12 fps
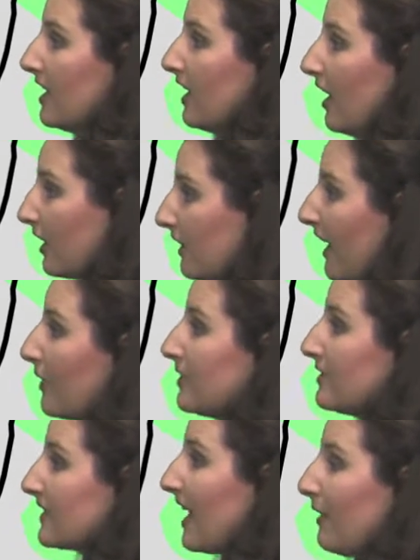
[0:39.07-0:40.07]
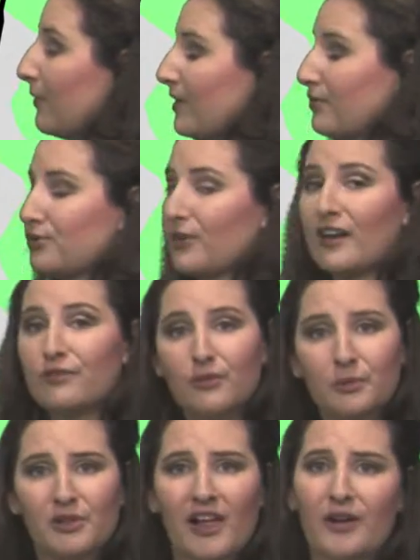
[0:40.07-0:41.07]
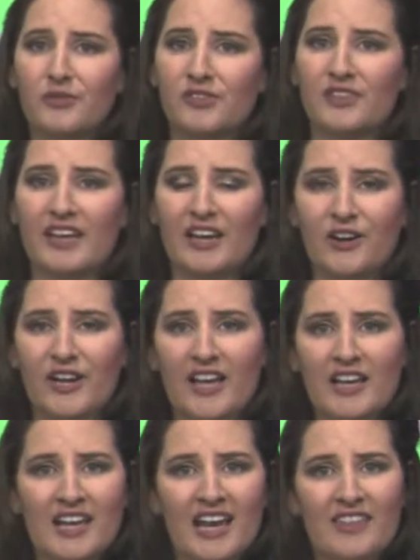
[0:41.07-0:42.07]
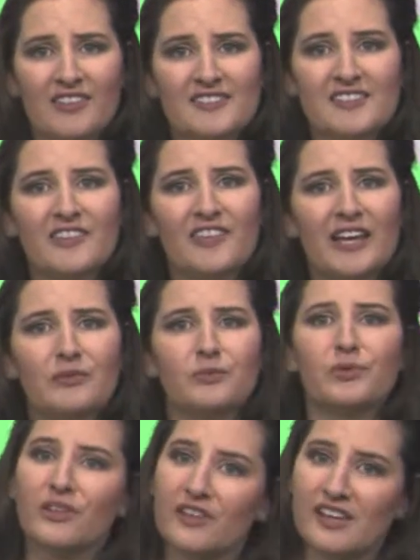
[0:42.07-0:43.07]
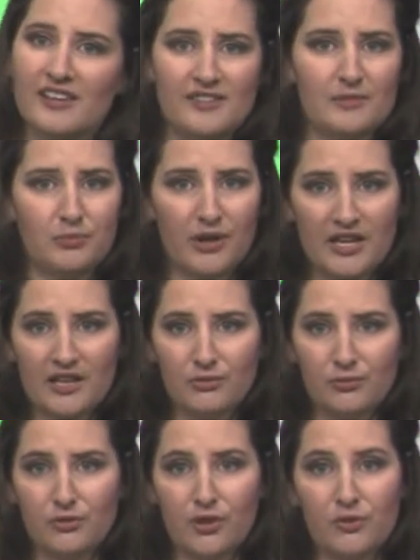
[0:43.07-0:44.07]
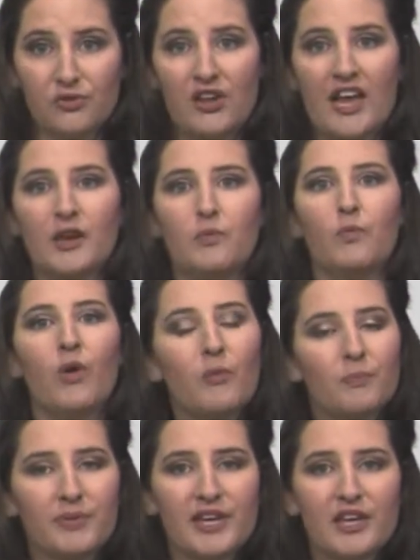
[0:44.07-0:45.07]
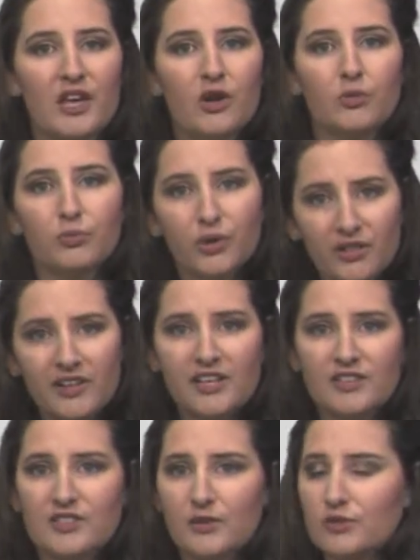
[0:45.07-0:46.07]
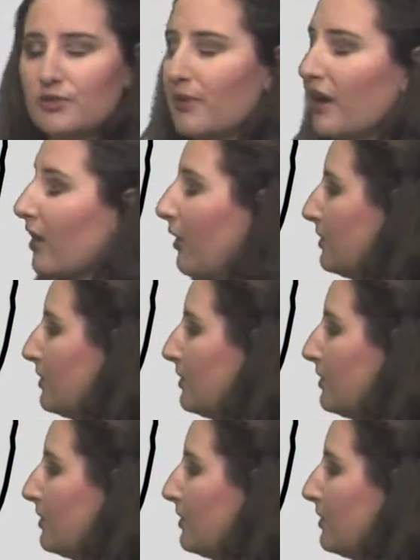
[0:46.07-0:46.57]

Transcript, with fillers: A cloudy sky, we have stratiform clouds in the area and the sunlight really isn't breaking through those and won't be really until tomorrow.